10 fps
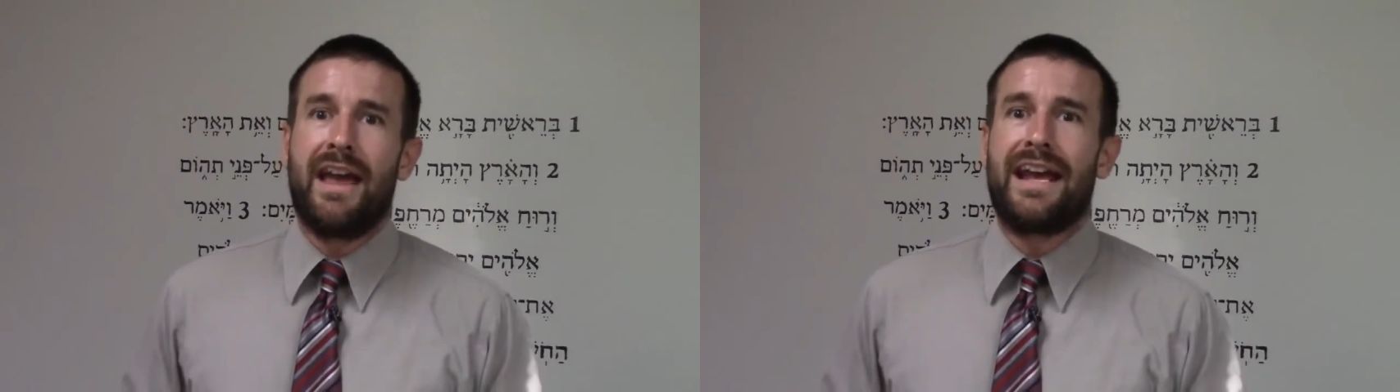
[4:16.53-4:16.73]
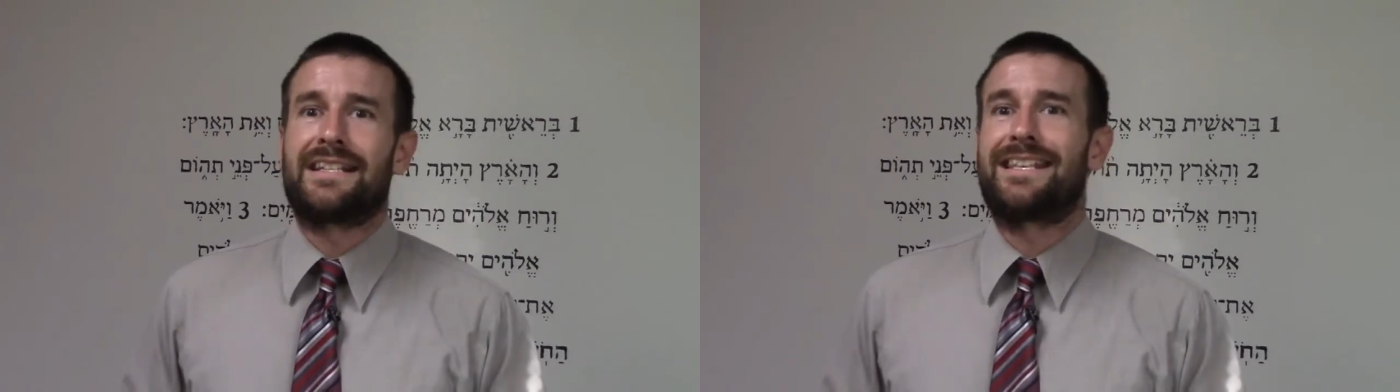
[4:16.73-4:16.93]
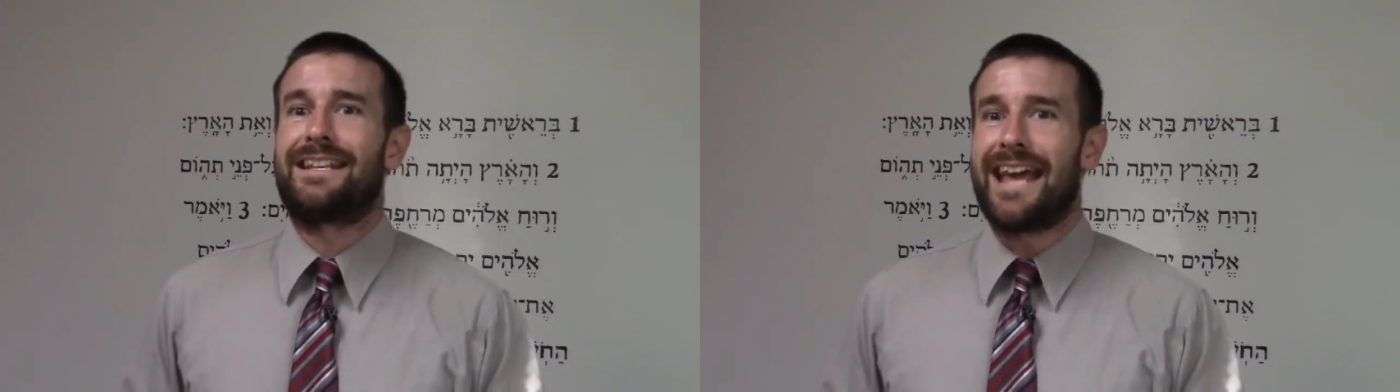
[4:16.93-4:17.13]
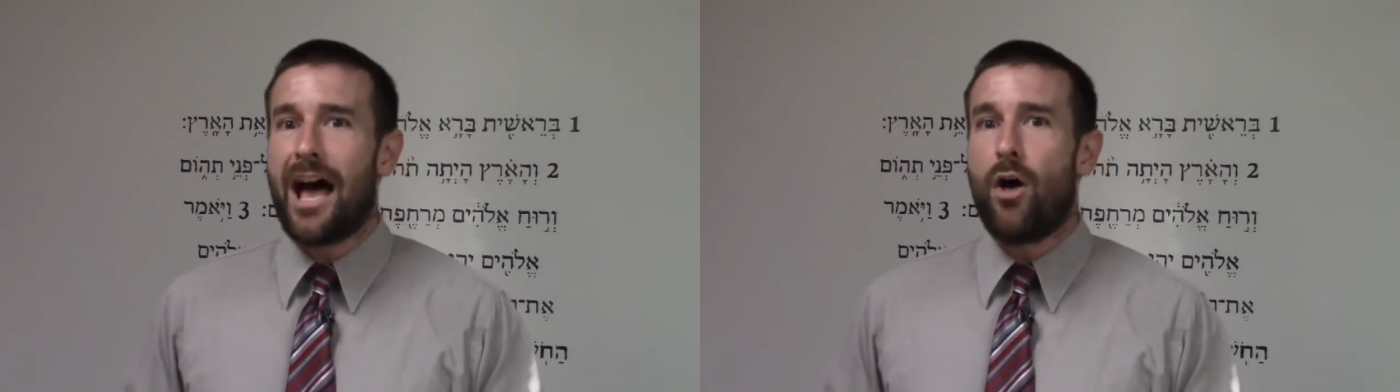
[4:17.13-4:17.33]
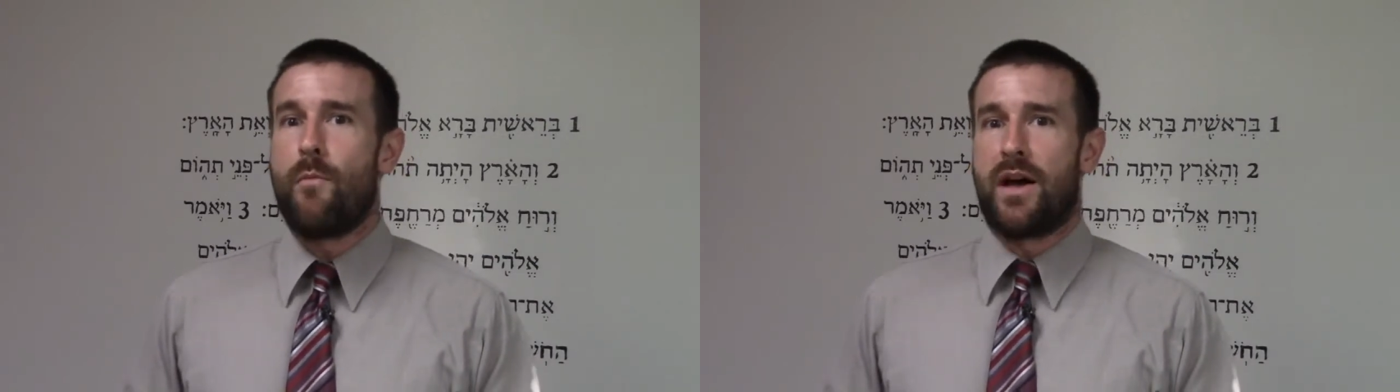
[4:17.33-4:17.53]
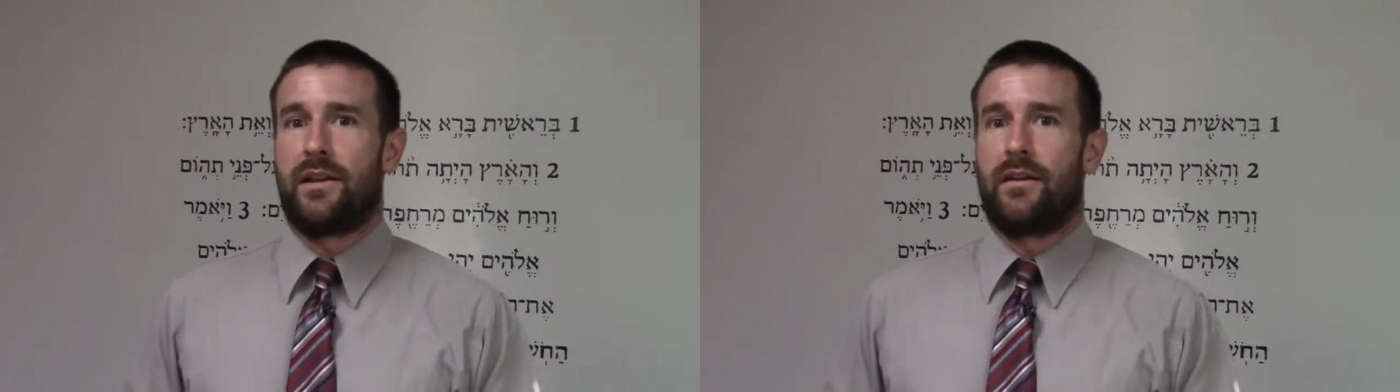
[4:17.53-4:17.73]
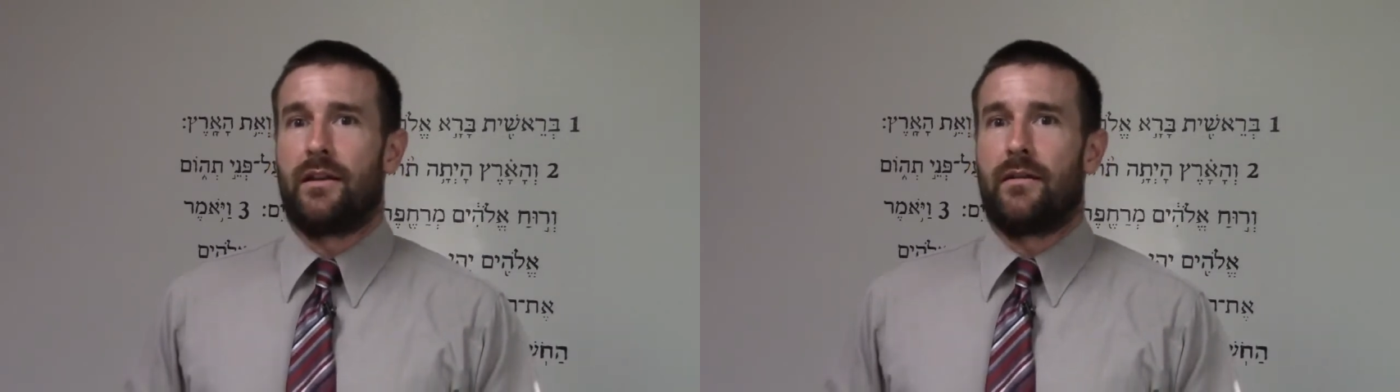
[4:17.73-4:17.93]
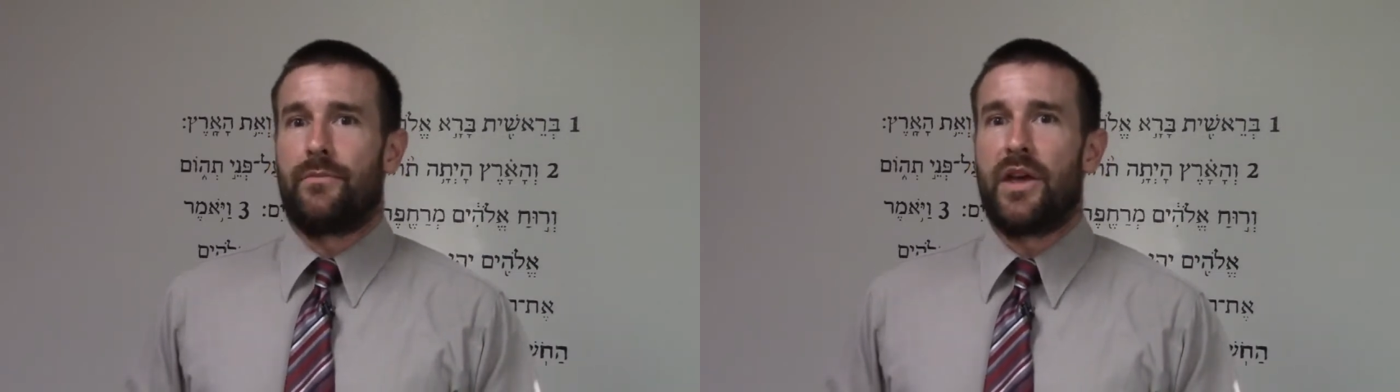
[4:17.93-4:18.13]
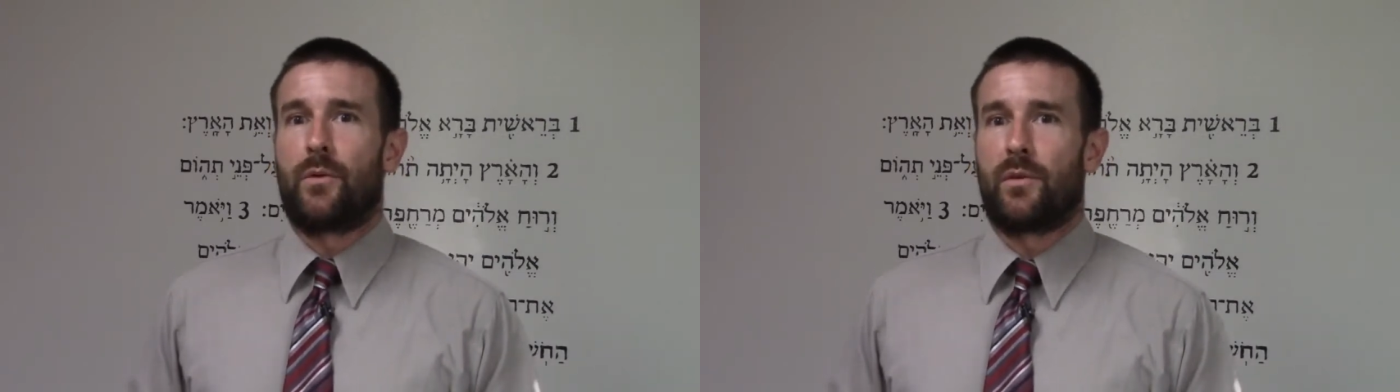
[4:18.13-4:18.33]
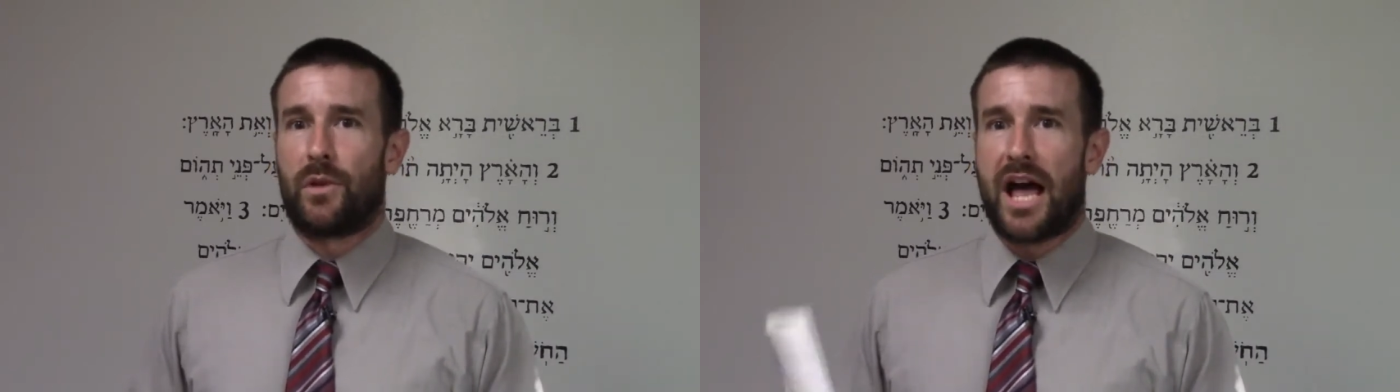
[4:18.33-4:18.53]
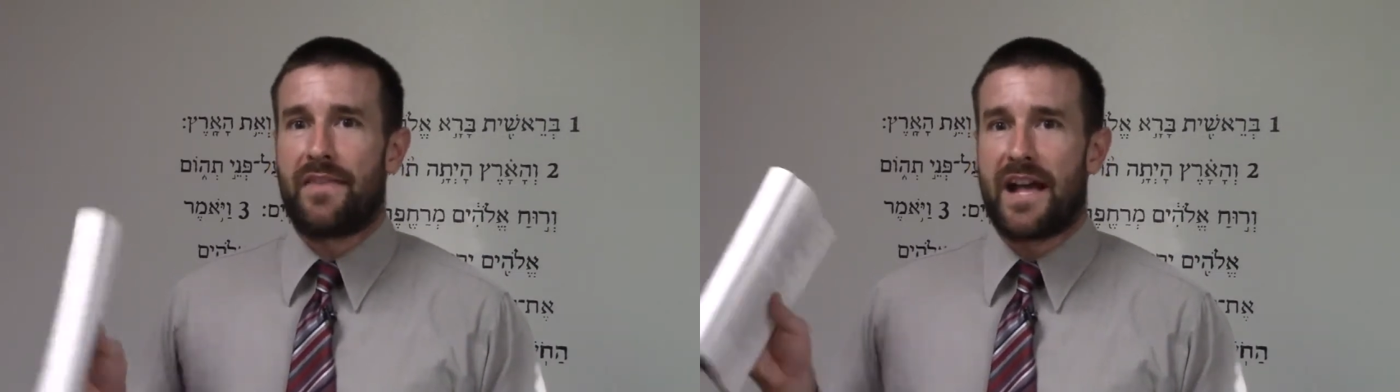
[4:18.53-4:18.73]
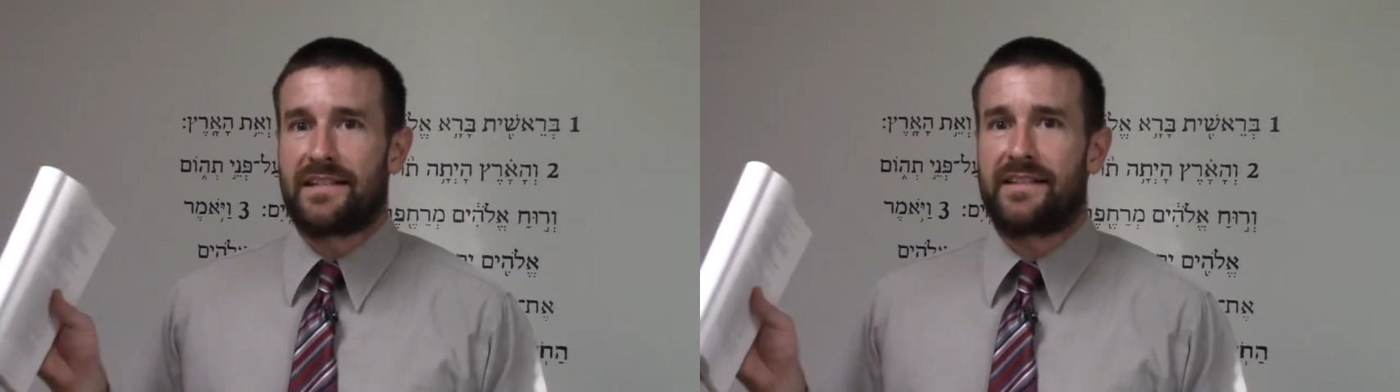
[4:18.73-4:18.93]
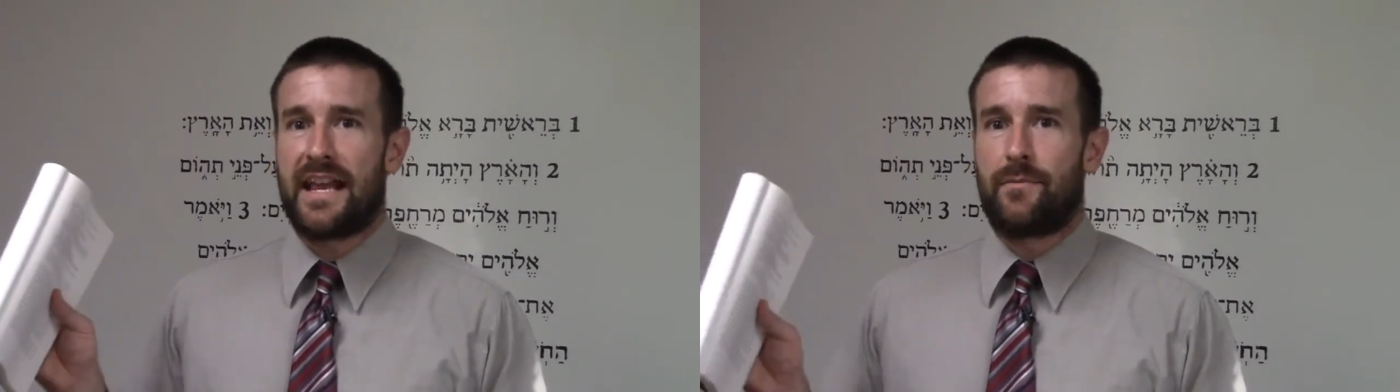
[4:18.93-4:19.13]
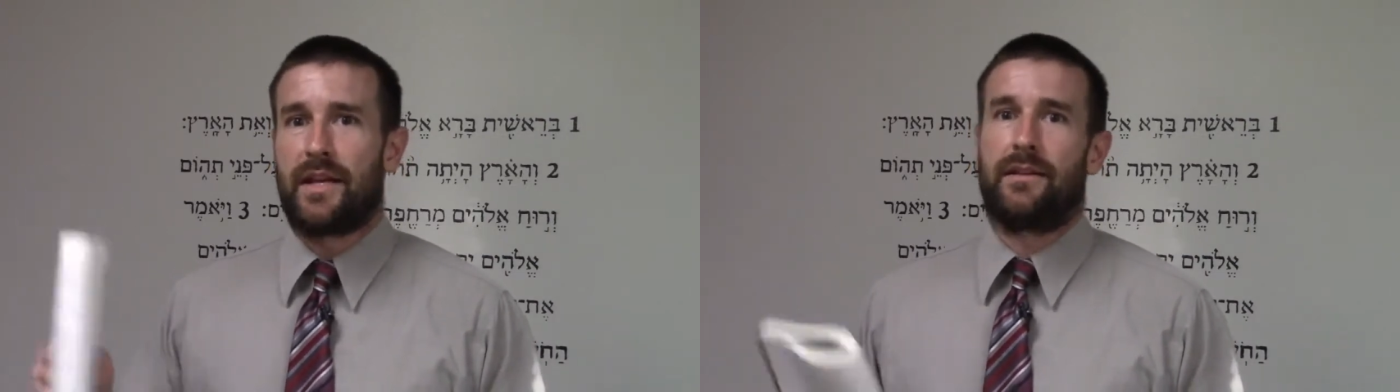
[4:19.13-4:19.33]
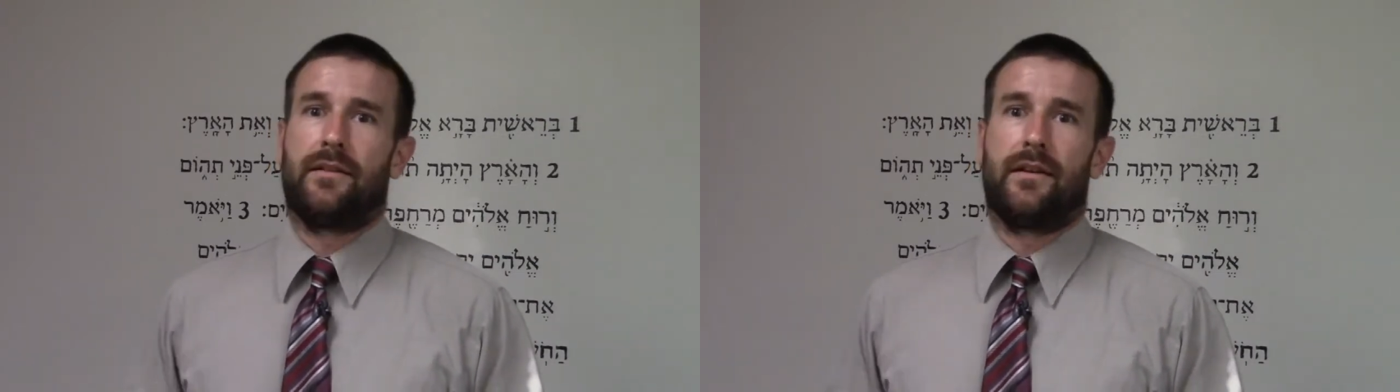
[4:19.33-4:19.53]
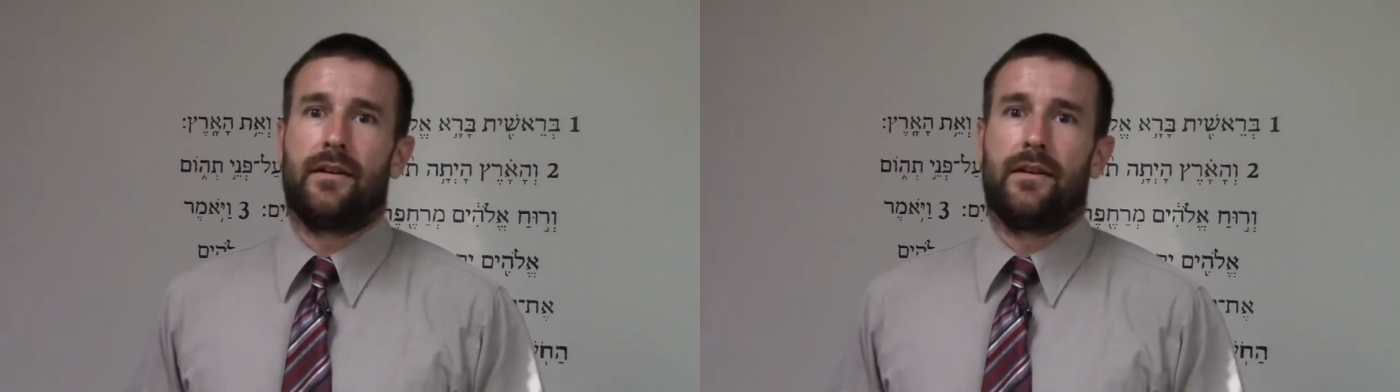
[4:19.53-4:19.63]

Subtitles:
It's the Talmud that would apply that statement